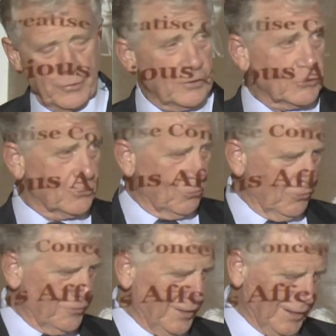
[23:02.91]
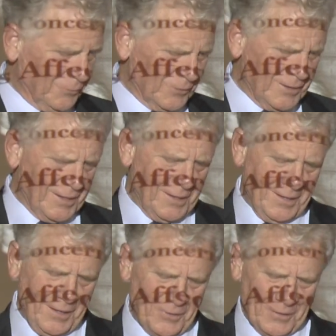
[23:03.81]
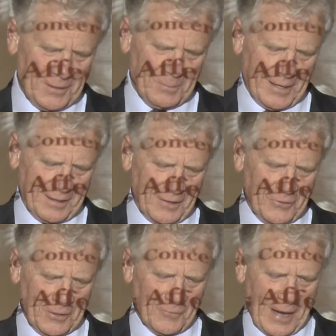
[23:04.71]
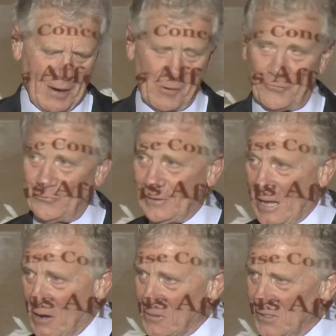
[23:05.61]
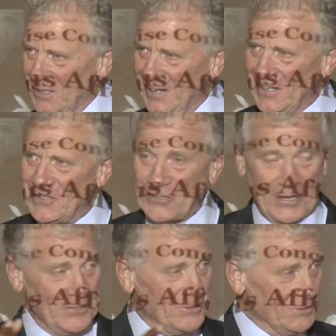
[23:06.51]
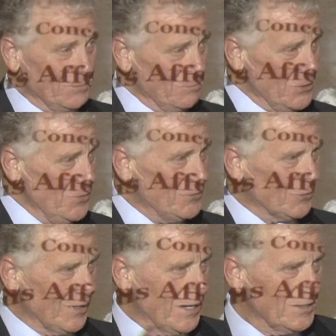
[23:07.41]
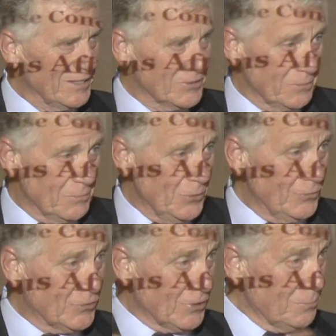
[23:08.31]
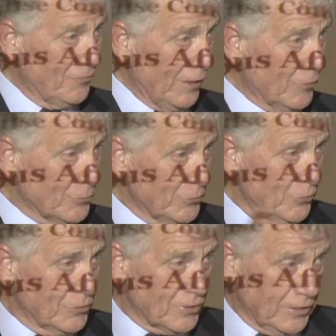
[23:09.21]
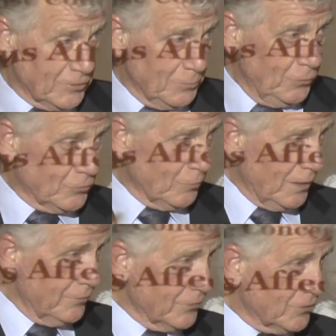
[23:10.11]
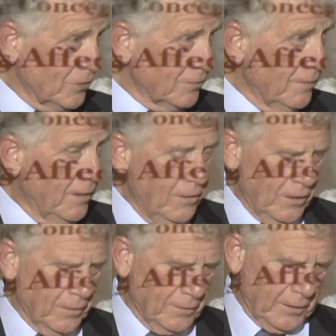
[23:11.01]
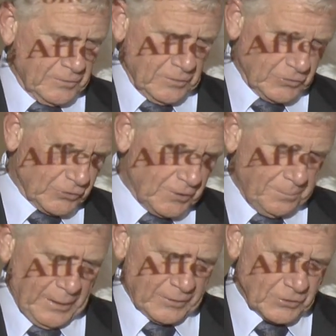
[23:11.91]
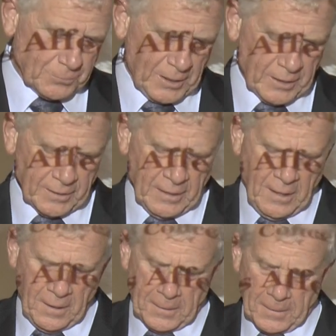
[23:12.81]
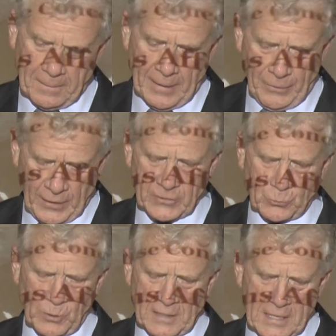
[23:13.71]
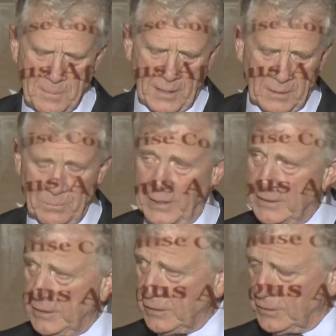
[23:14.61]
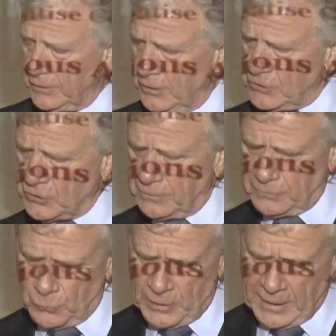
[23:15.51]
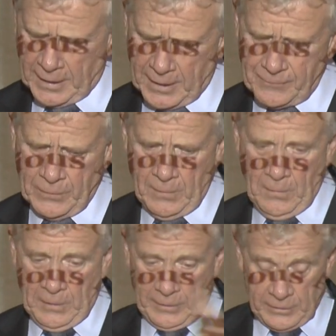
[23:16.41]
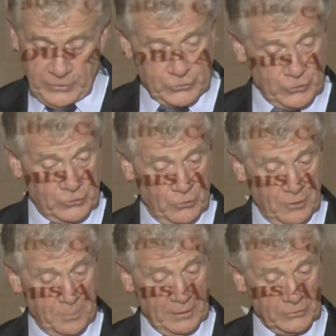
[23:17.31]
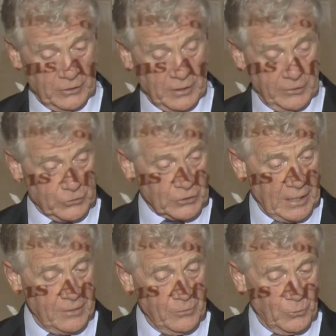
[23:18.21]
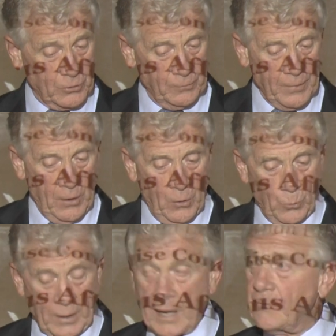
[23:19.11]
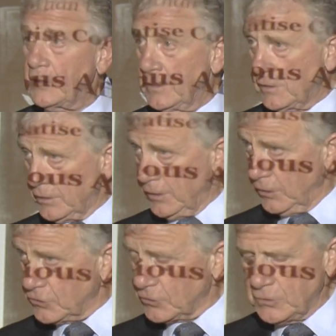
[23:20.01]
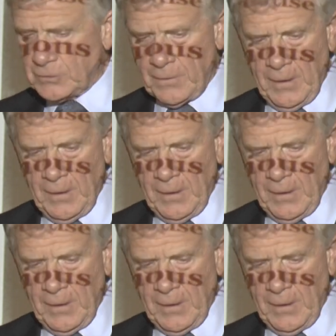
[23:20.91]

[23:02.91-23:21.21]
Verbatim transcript: this or that. When I think about it, I think of how a flower changes, moves around as it moves. Some flowers will do this as it moves around the sun, uh, uh as the sun passes by it. Uh, and that's what he meant by an inclination. We have in addition to the ability to understand the world, we have inclinations